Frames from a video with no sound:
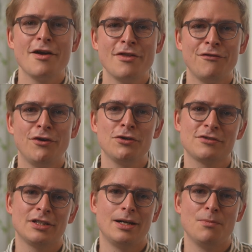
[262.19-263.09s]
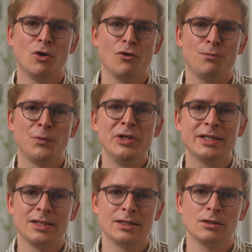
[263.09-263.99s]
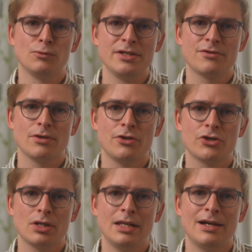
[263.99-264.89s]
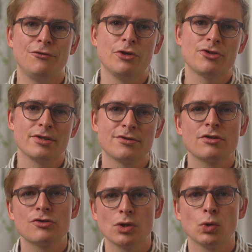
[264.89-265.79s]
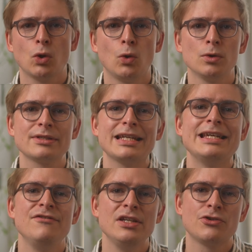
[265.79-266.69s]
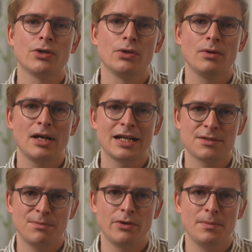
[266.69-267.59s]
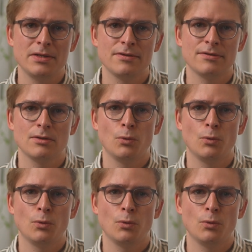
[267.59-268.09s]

The first type of preclinical research leverages so-called in vitro experiments,